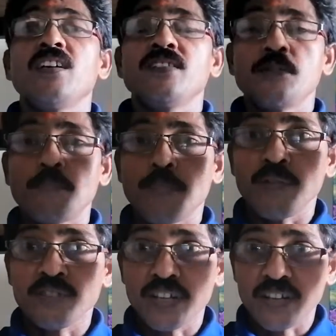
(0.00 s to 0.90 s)
As a
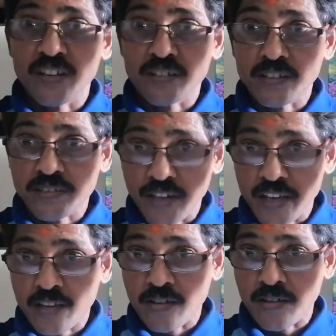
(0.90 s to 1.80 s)
pavitra grandhas,
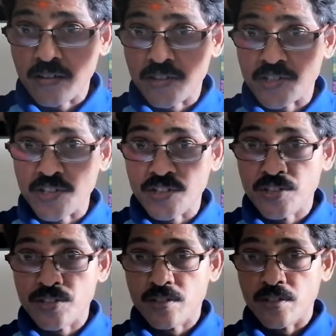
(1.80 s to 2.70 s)
like Christians,
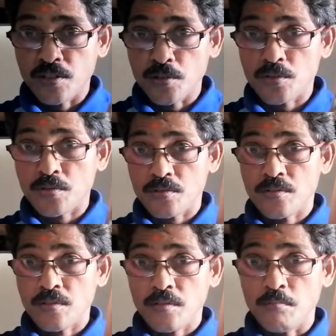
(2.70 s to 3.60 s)
Hindus,
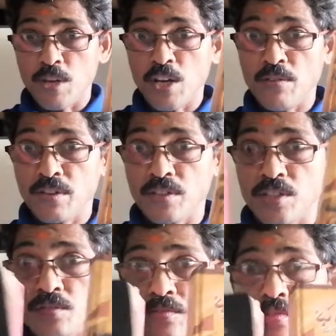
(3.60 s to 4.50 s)
believing
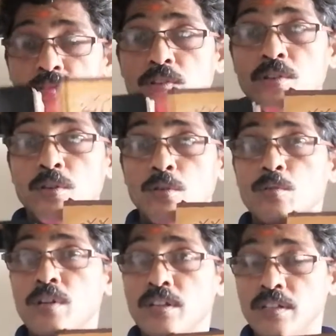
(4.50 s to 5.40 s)
these two
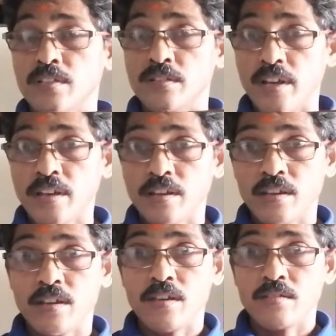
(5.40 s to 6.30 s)
grandhas, right?
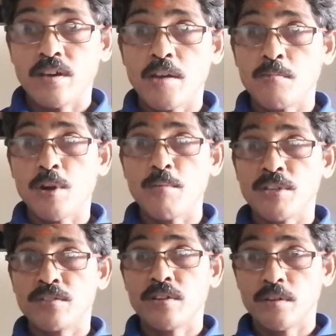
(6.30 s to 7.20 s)
So
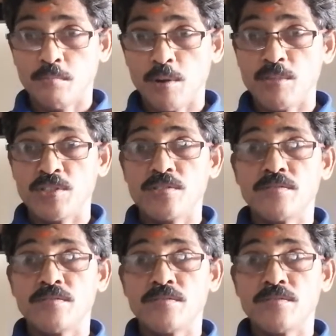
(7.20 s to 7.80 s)
I promise.